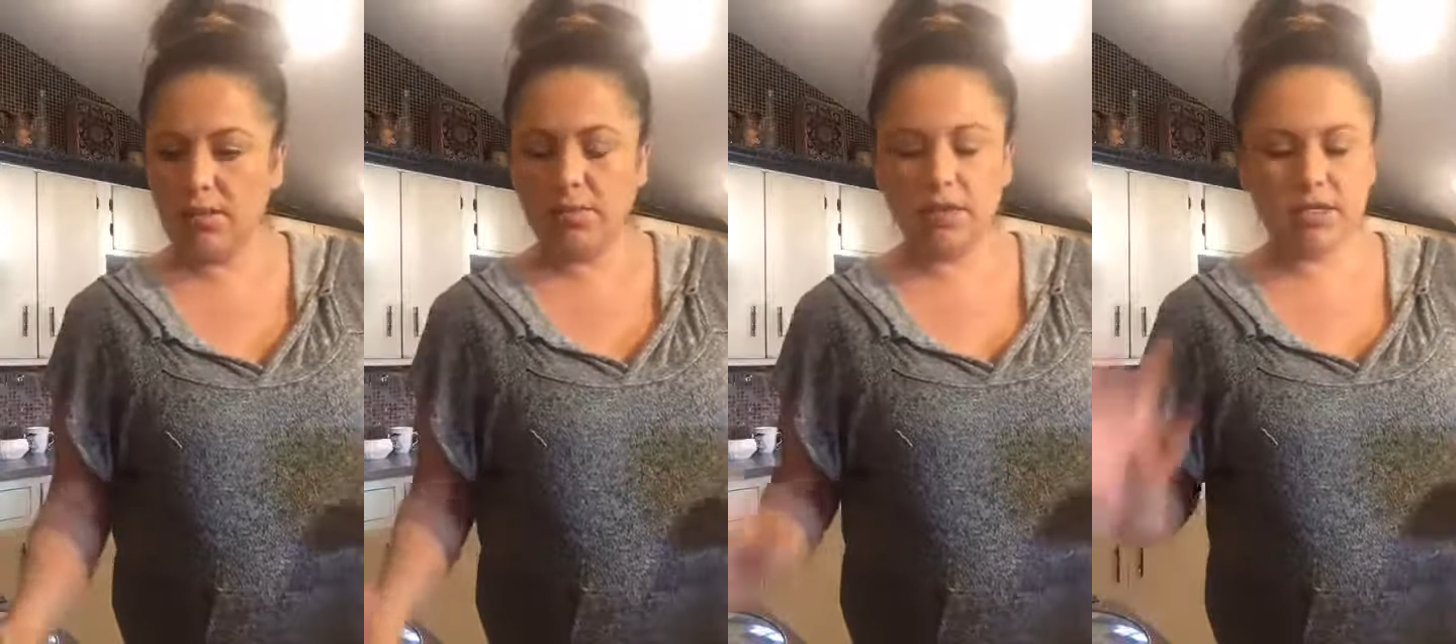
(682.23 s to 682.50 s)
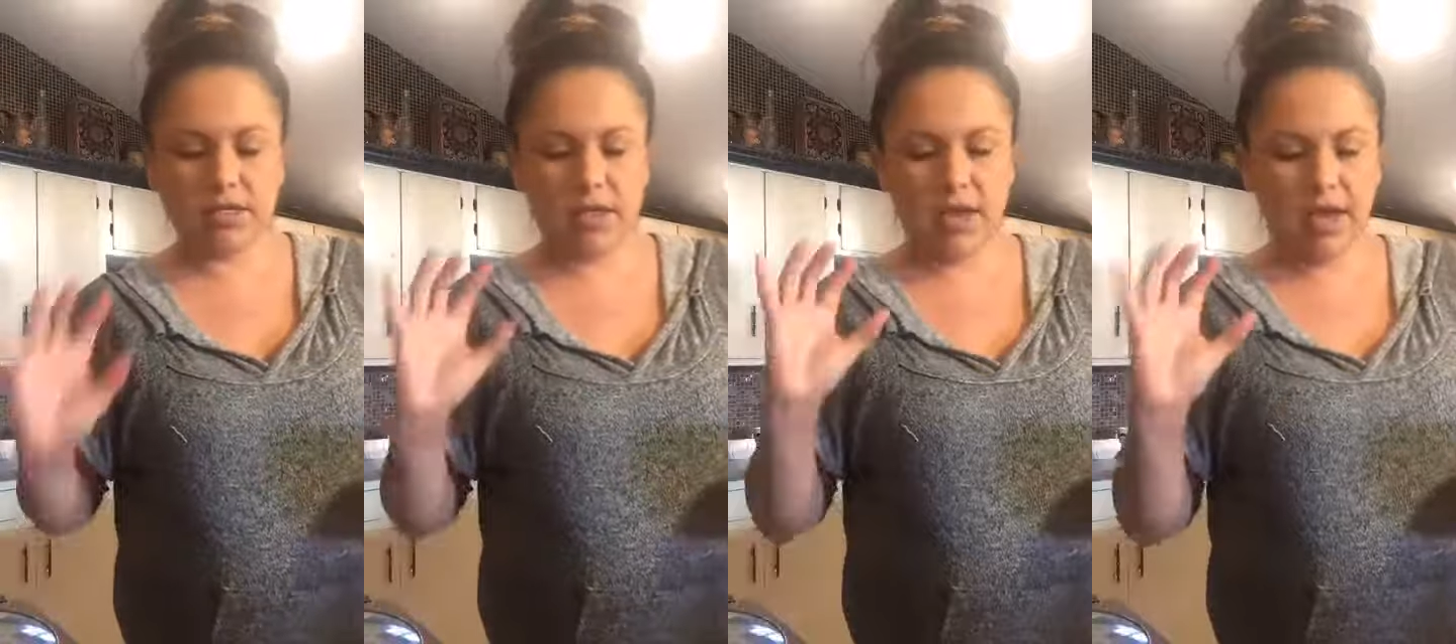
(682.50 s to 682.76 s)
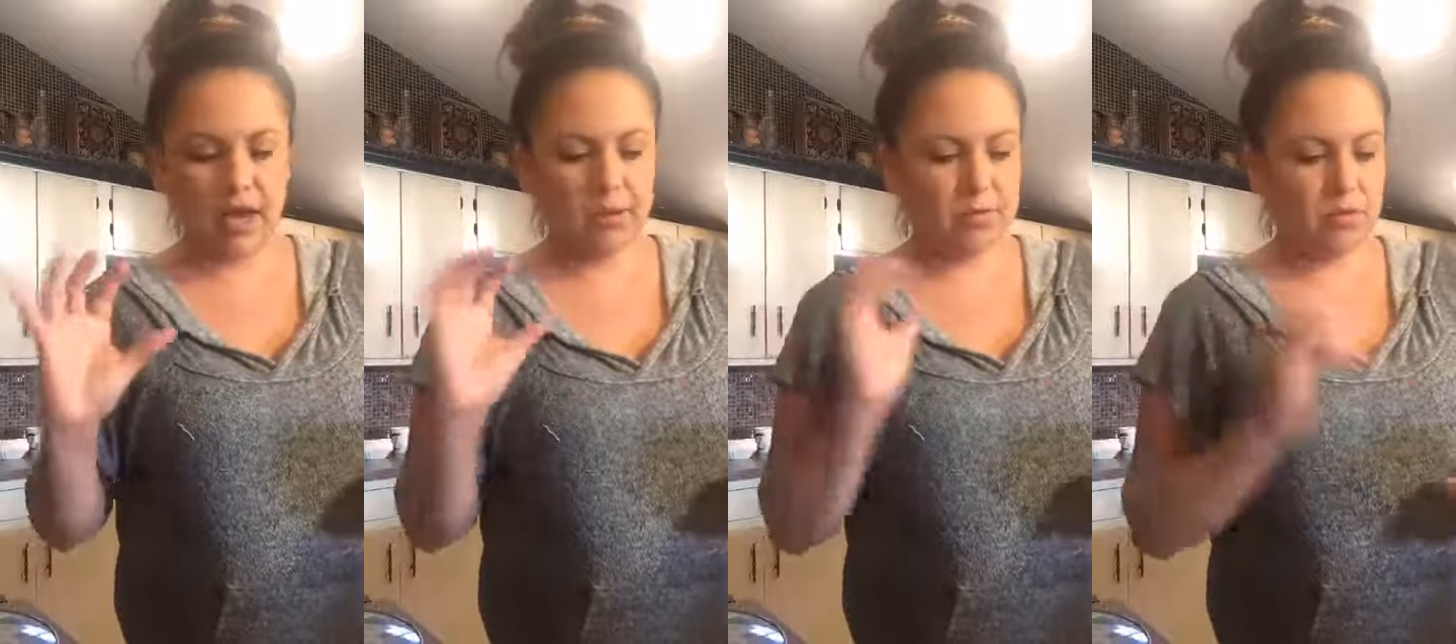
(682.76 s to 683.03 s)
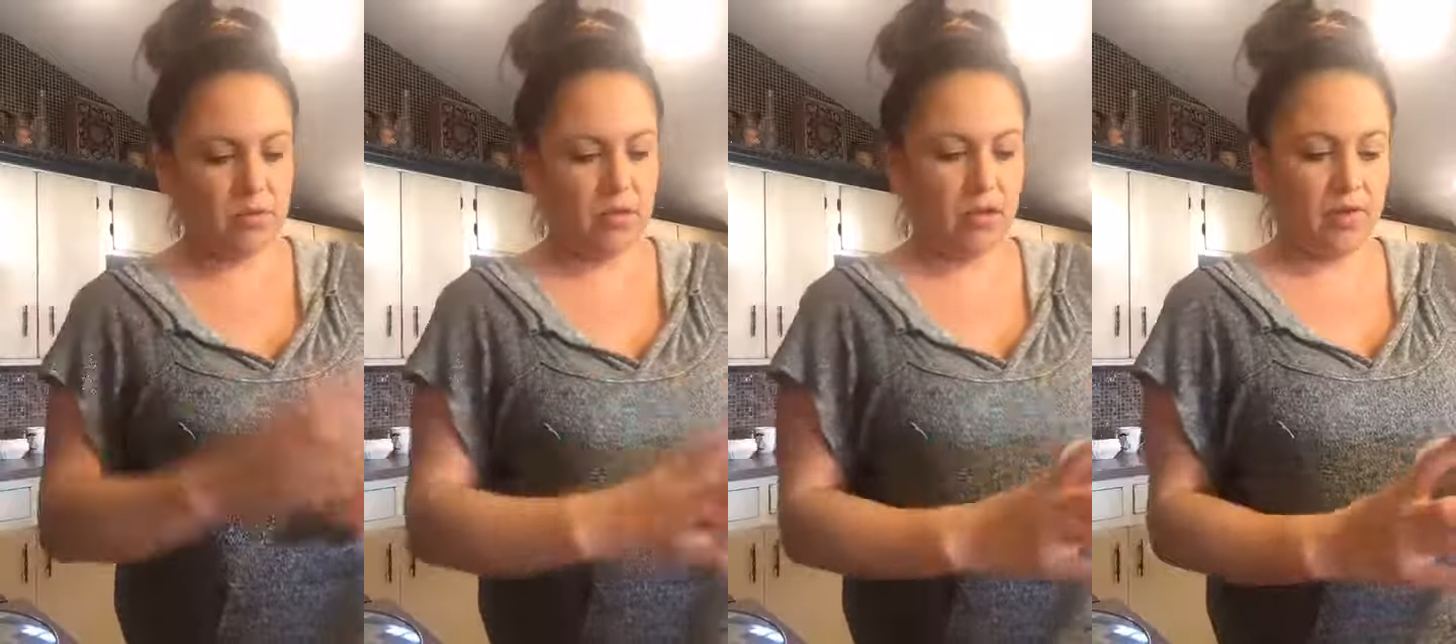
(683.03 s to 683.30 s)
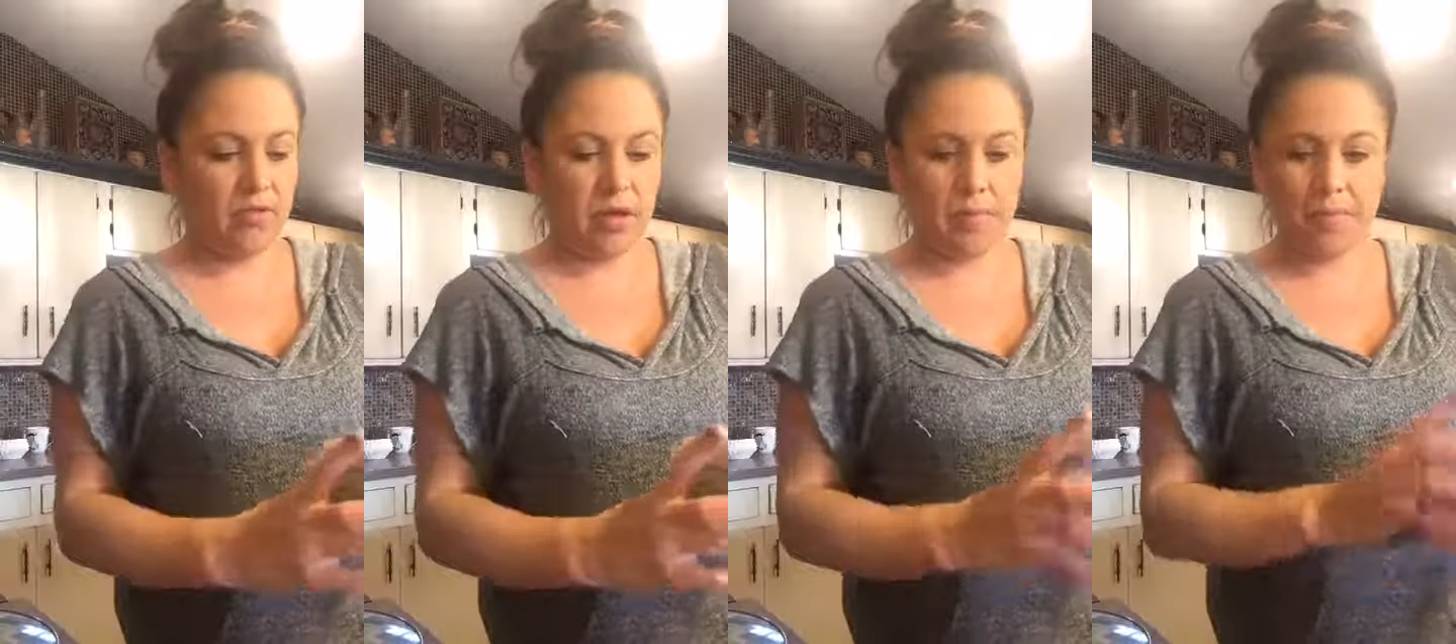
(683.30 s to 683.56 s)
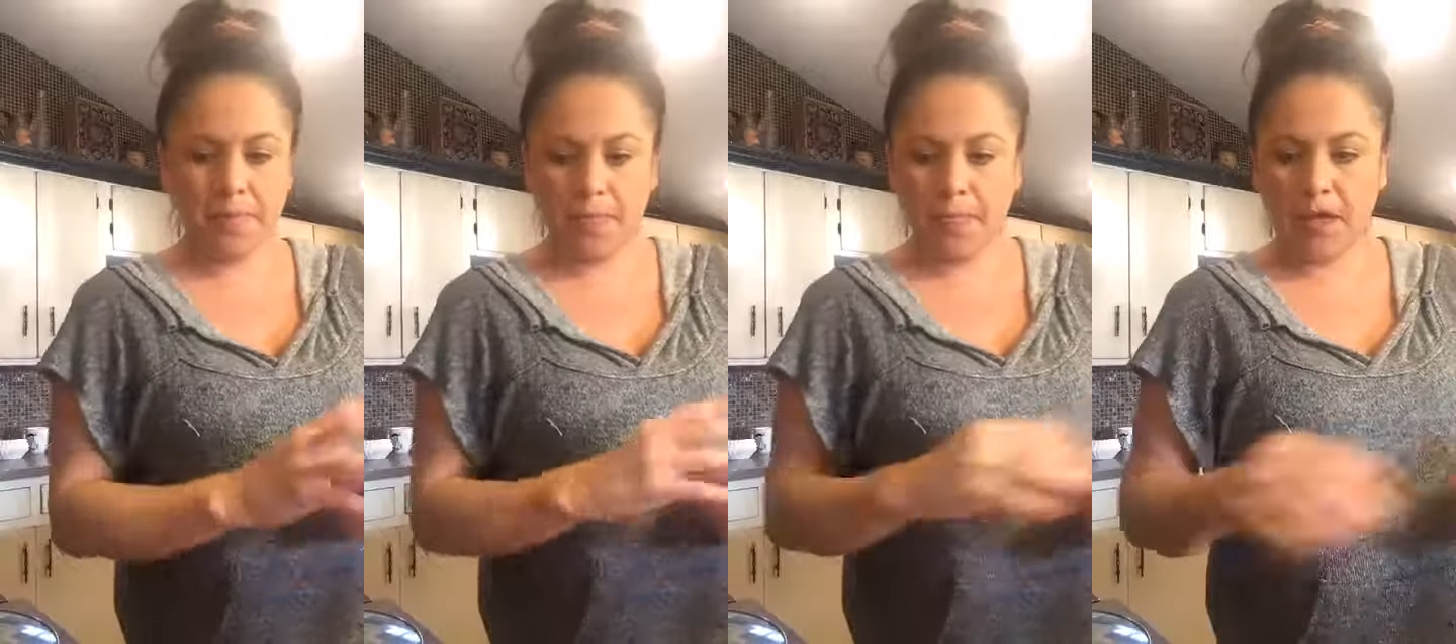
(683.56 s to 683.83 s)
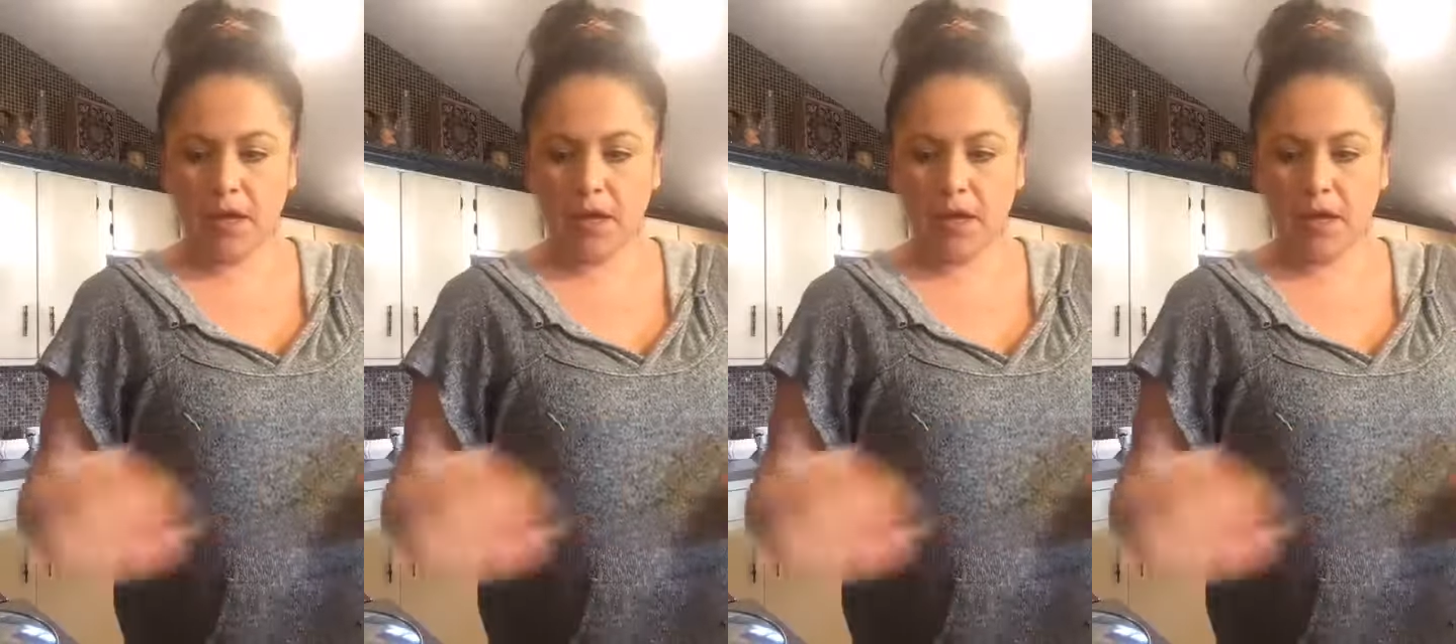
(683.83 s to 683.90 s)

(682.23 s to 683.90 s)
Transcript: because I absolutely love them.